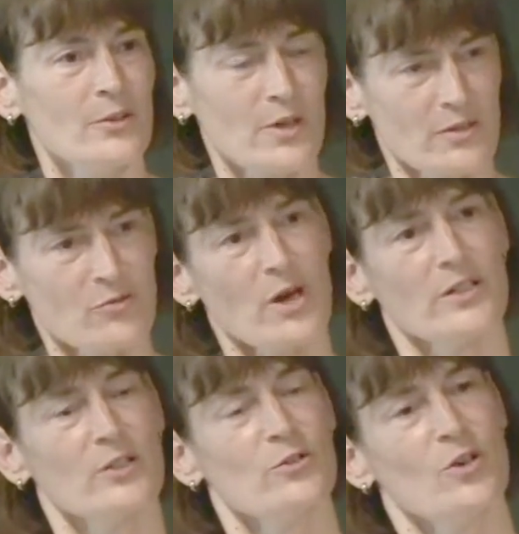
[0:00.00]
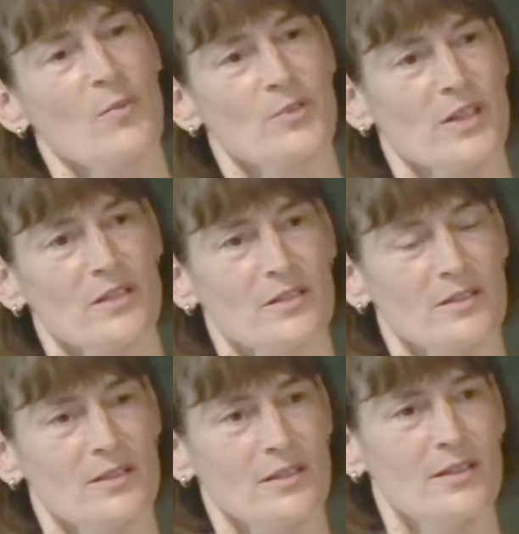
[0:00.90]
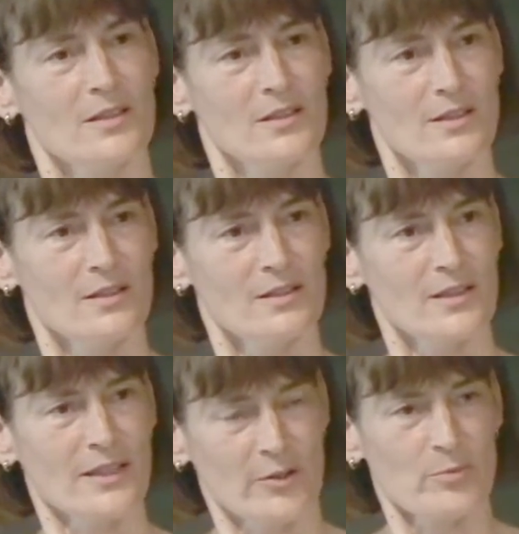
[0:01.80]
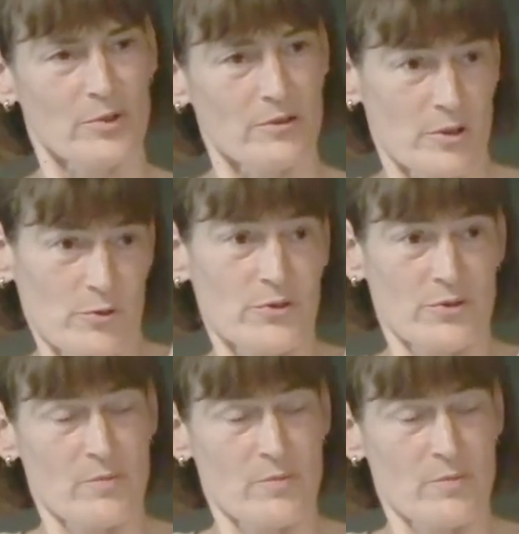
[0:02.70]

you get one new object that cannot be reduced